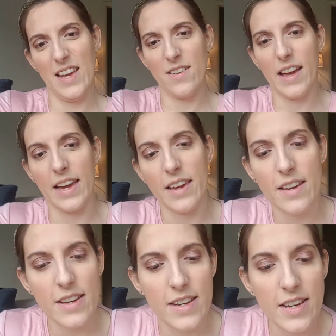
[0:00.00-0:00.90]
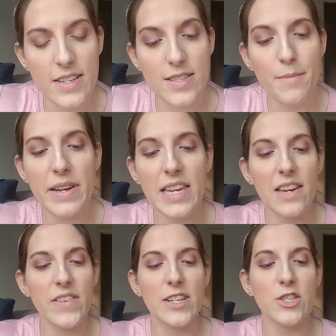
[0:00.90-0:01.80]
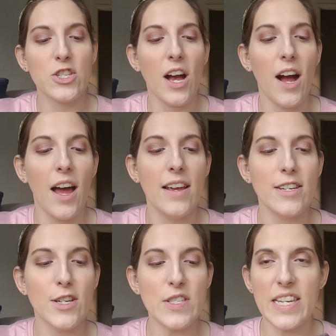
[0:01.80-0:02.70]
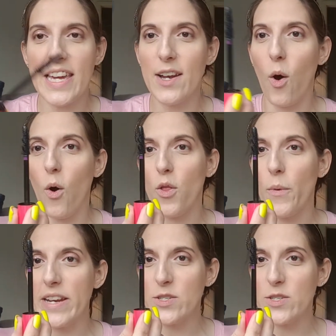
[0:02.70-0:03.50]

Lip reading: Okay, so I'm gonna give it a shot using it all the way